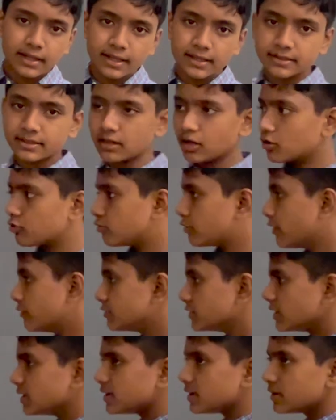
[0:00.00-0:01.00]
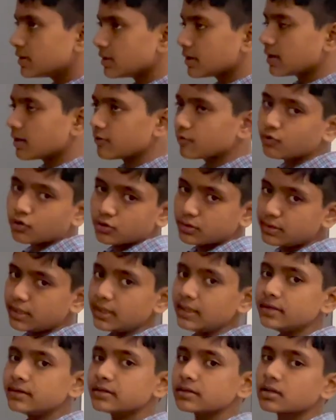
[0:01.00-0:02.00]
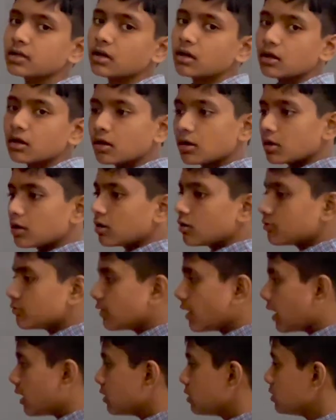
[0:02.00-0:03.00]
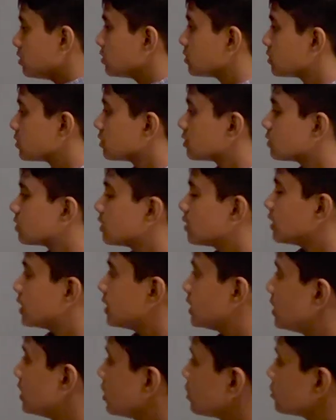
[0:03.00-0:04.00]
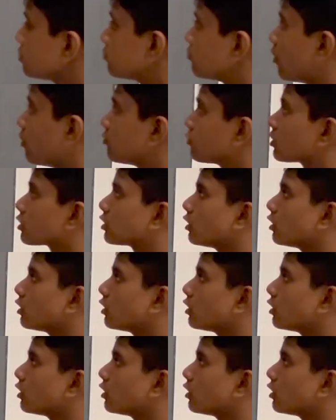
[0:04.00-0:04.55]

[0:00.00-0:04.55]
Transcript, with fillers: is equivalent to convergence? Well, here's what we're